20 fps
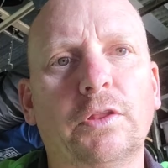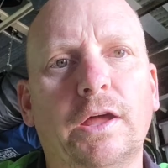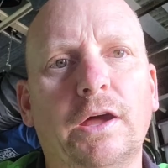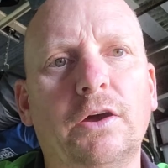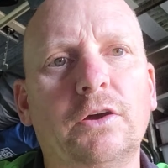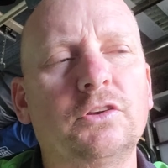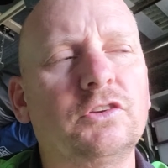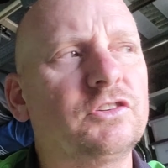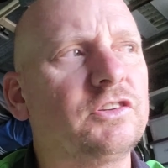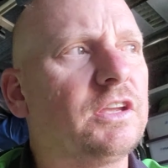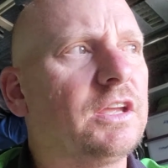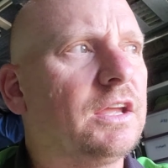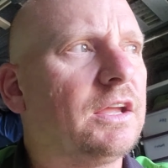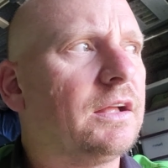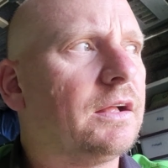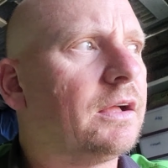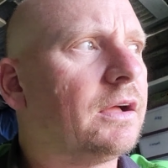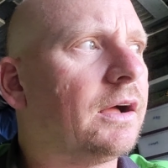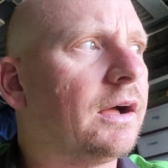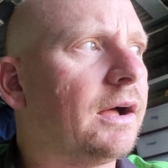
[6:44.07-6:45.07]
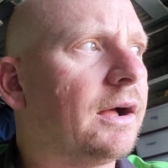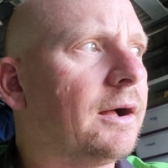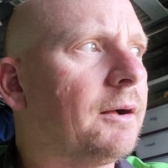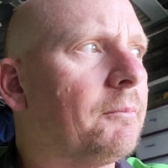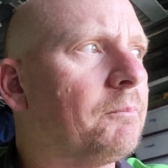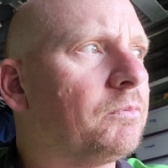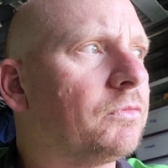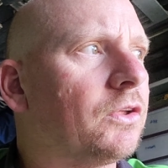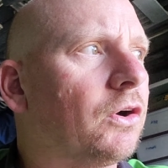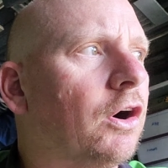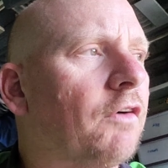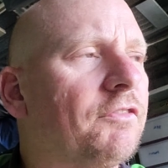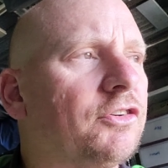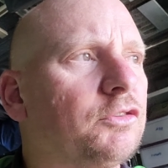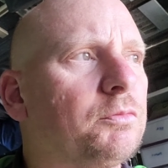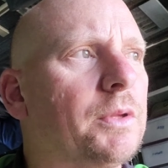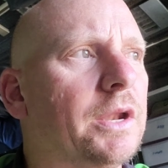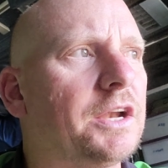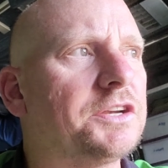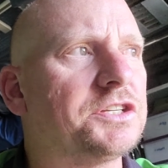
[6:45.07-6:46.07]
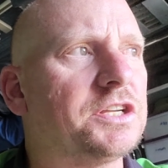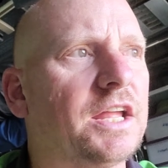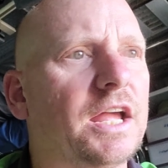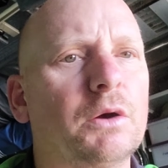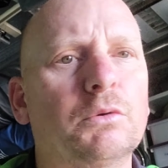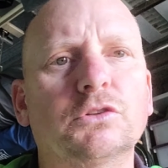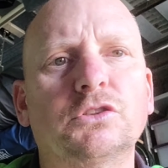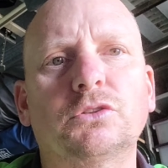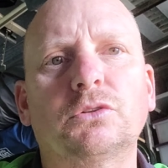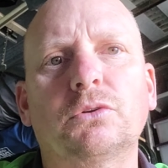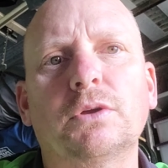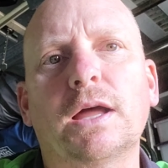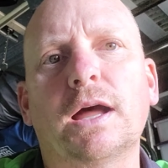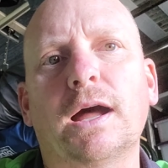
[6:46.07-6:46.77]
of those. The office manager there was